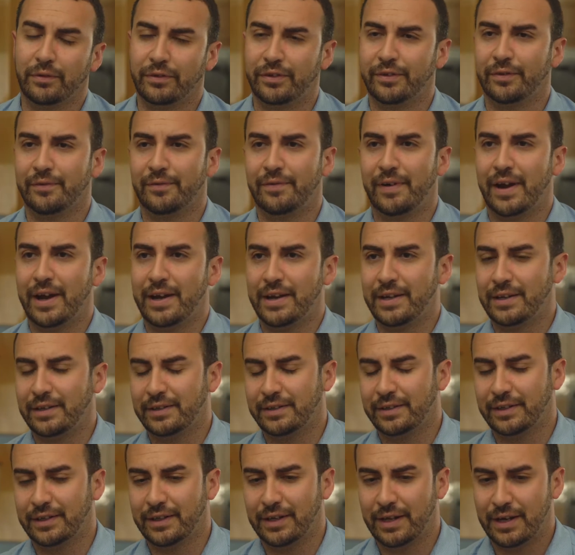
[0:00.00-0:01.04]
some
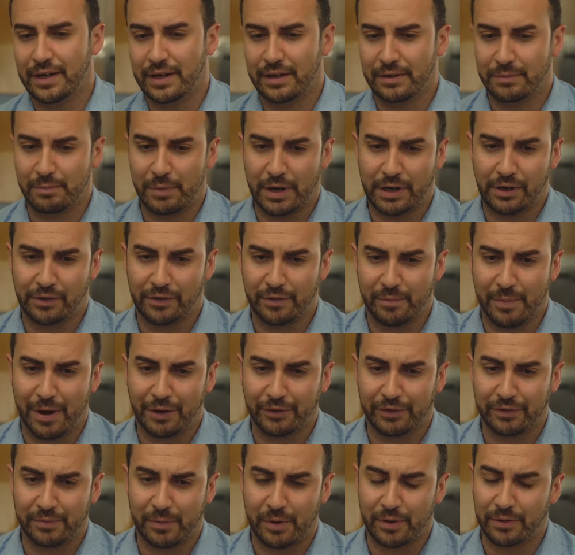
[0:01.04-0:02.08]
findings in, in another
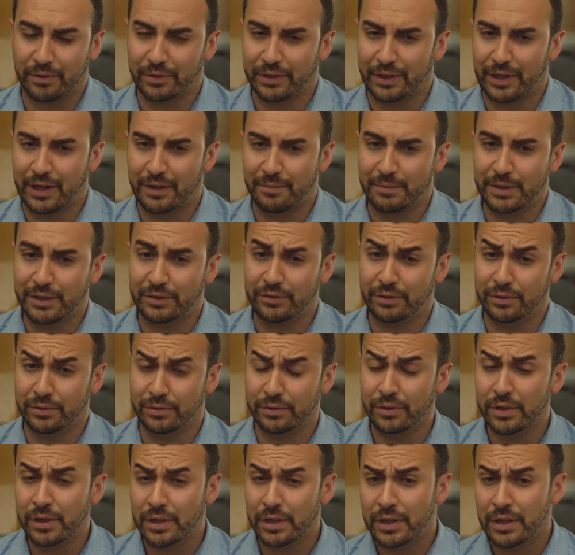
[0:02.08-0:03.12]
mouse model that led me
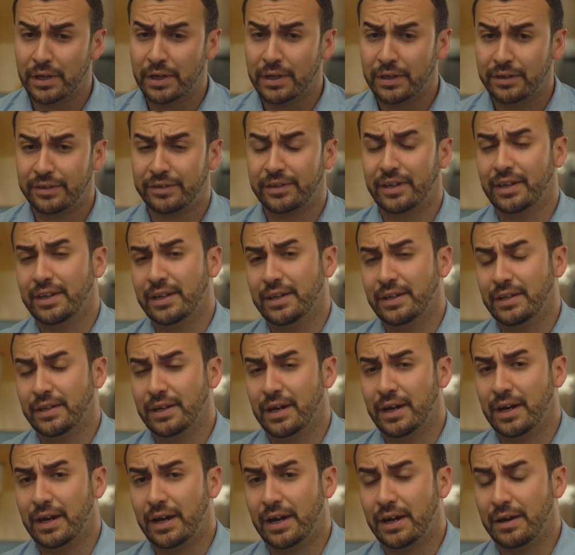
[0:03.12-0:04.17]
to studying
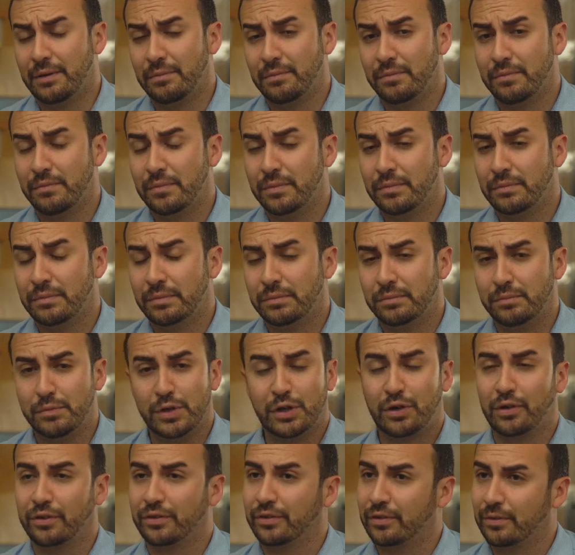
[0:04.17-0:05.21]
um,
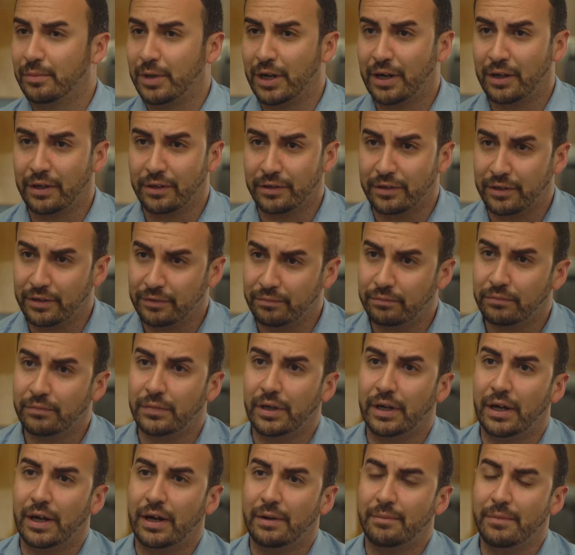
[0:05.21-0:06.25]
mucosal immunology
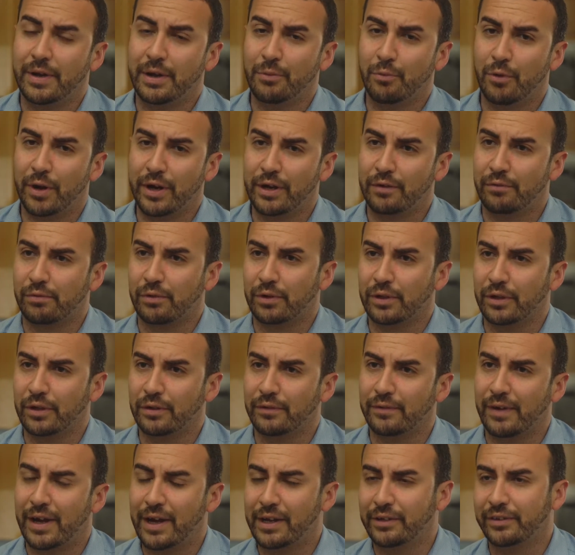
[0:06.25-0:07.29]
um, and what the role of
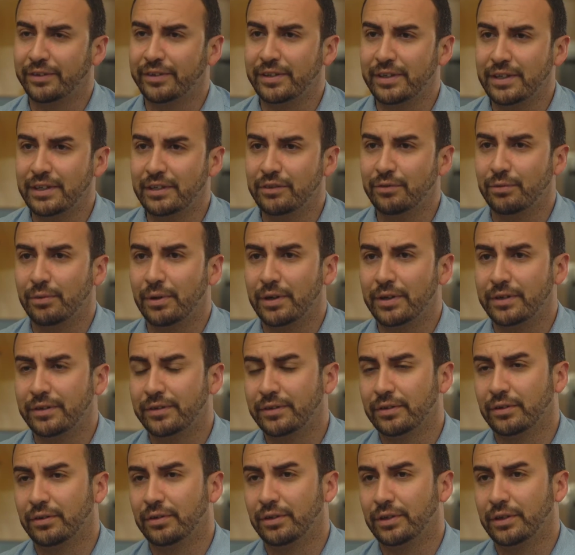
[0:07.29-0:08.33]
I L Cs was
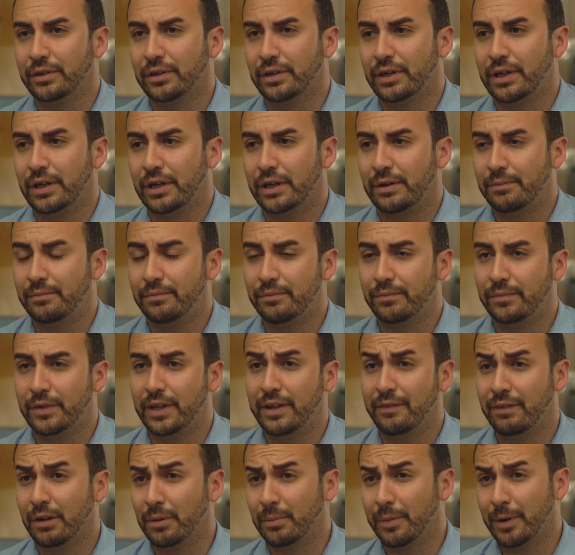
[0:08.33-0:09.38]
on um, the
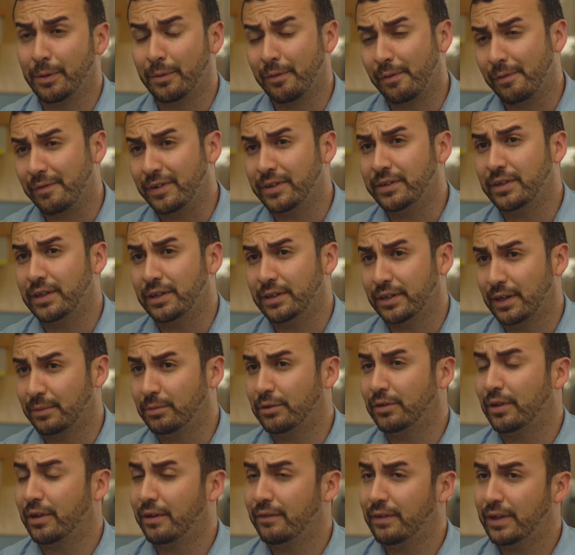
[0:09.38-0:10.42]
development of obesity and type two
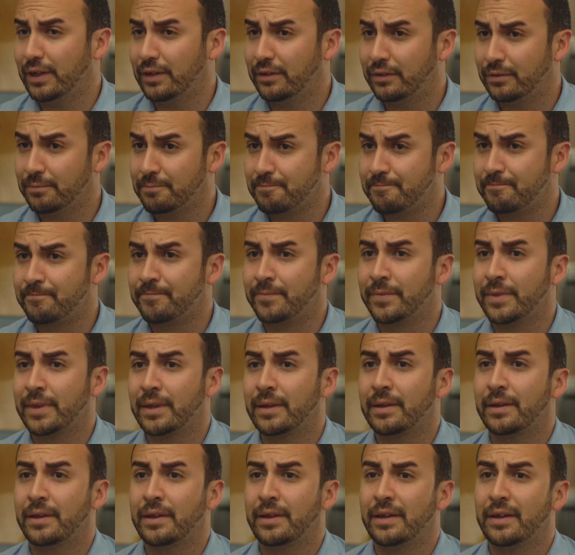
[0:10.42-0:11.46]
diabetes.
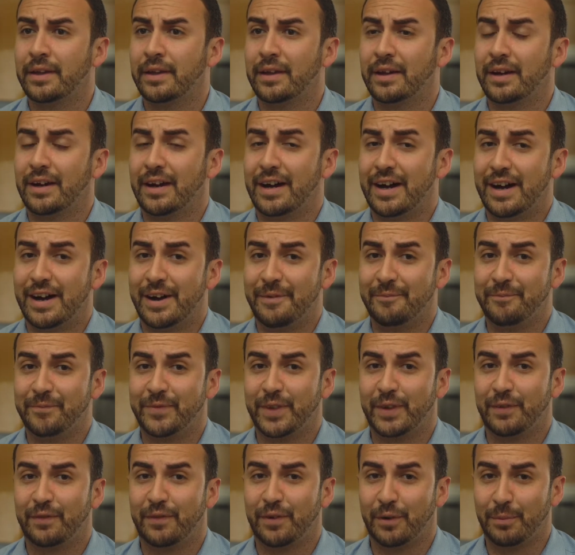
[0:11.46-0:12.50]
Okay. Um,
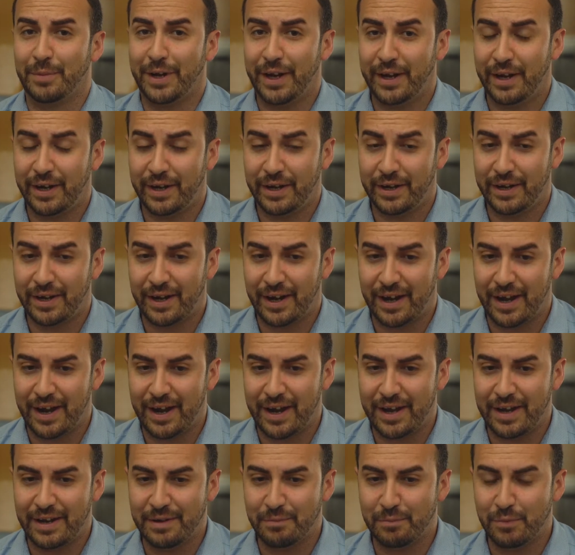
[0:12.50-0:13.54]
from there,
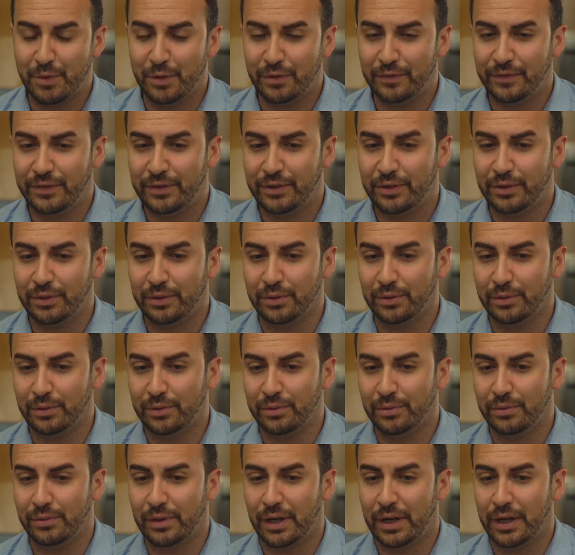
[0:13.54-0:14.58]
I moved
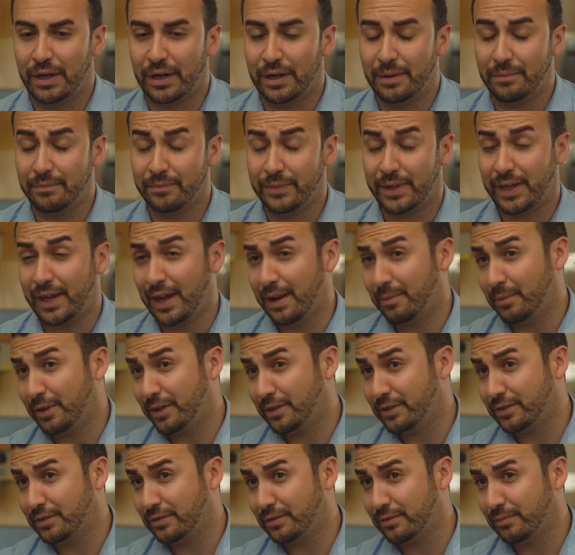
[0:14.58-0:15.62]
to um,
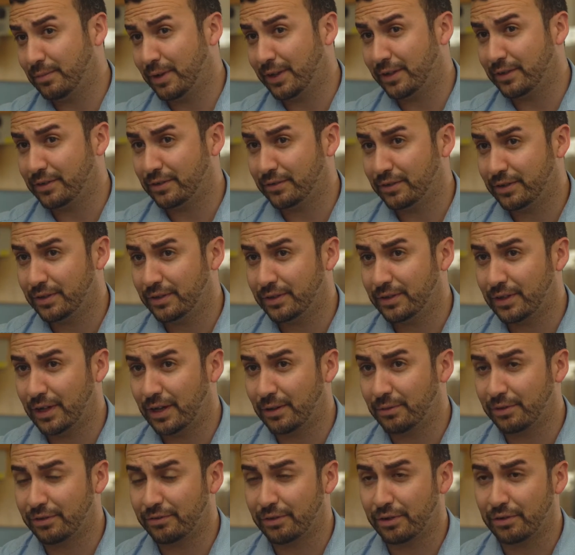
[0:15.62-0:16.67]
Cambridge, Massachusetts. I
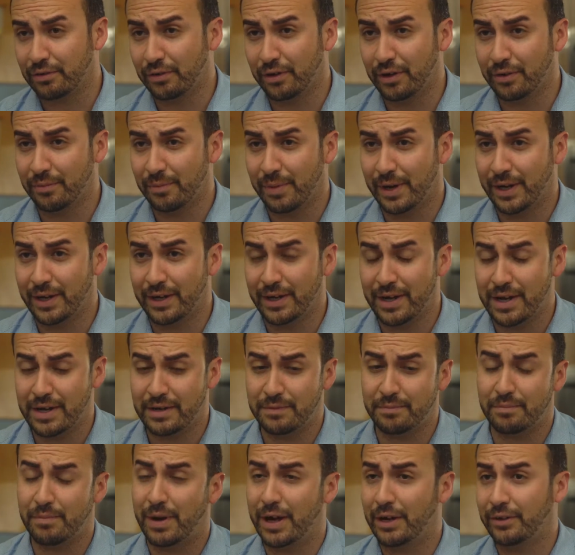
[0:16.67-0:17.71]
was recruited by a
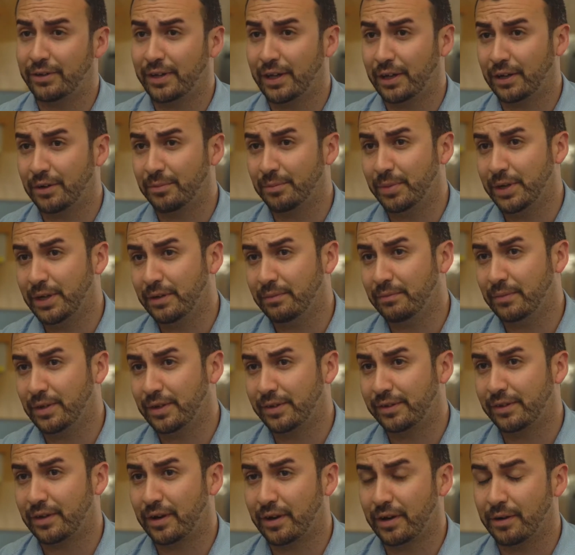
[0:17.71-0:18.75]
biotech company, a
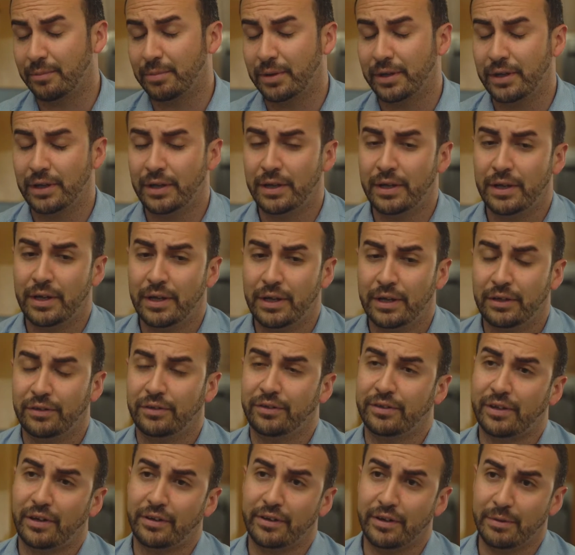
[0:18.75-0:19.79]
startup, to
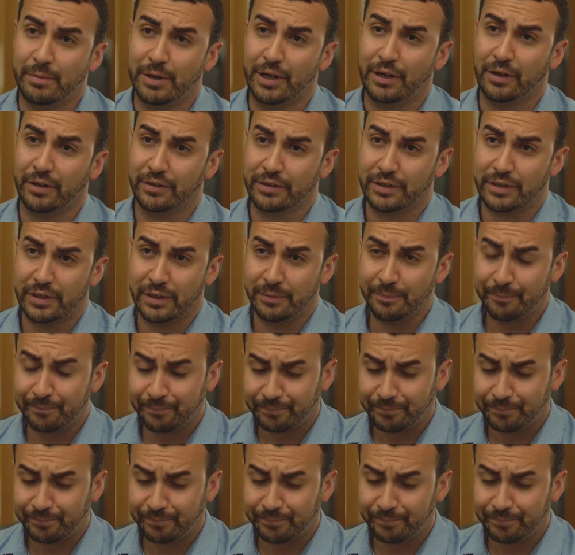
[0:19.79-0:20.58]
start their immunology team.